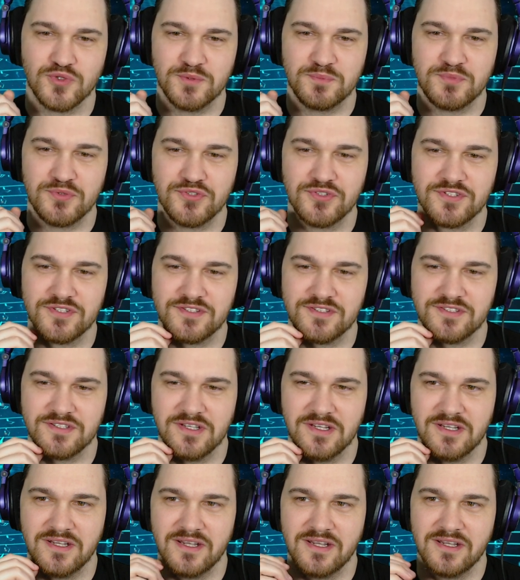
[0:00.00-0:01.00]
purple
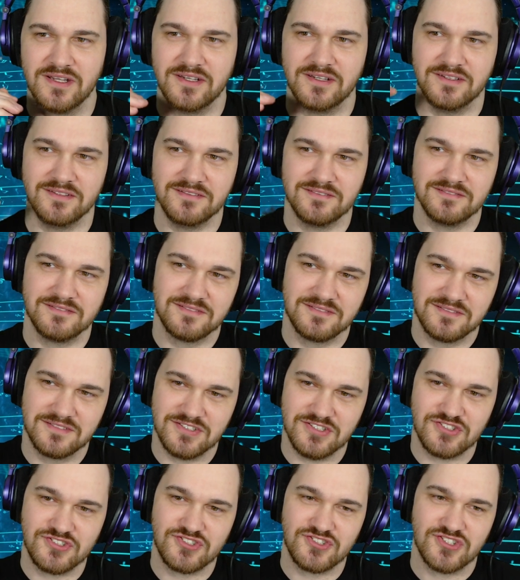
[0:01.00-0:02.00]

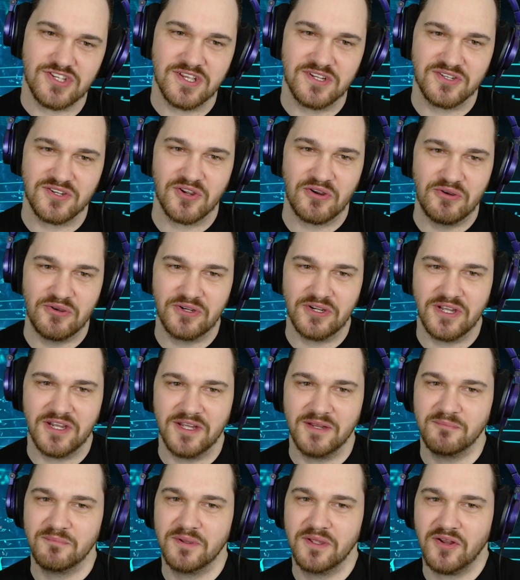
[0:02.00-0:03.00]
uh, descent going
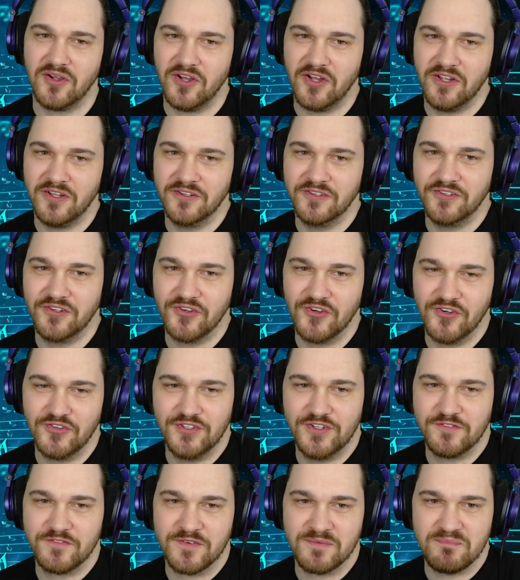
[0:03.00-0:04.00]
on, but all in their own
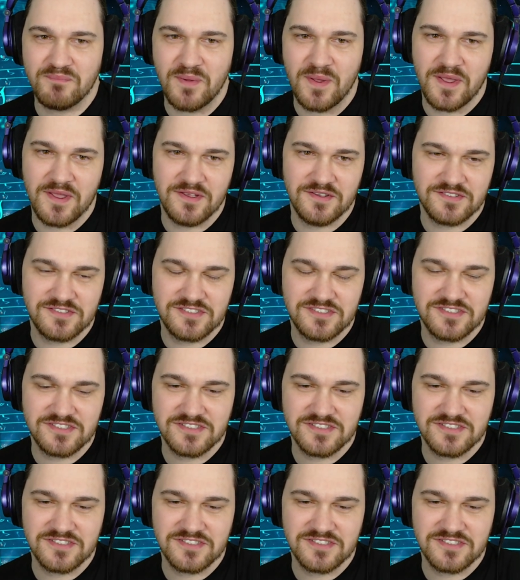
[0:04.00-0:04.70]
different pace.